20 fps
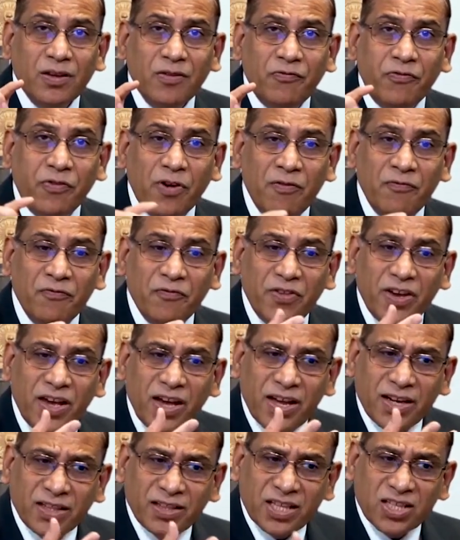from
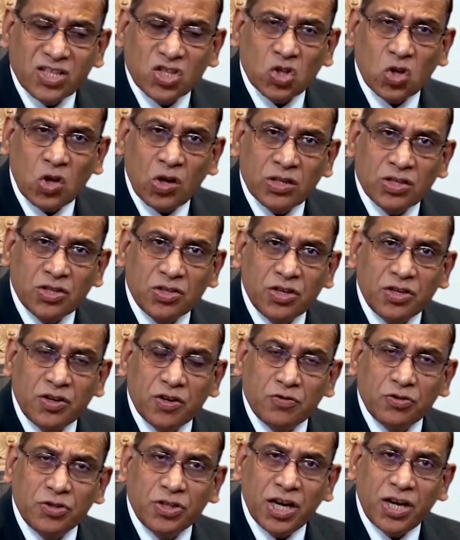where this
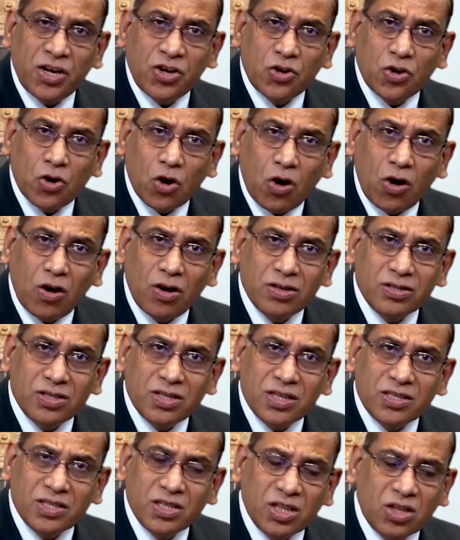constitution draws
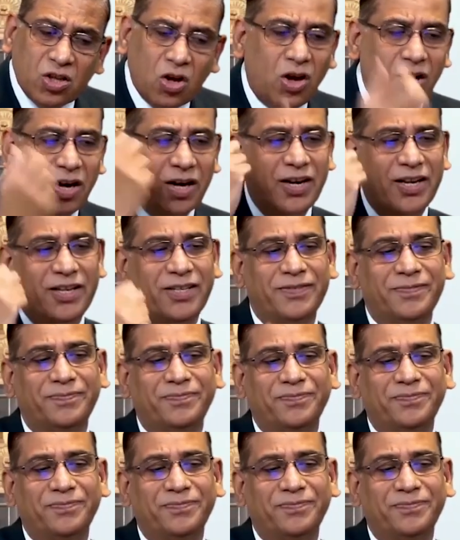its authority.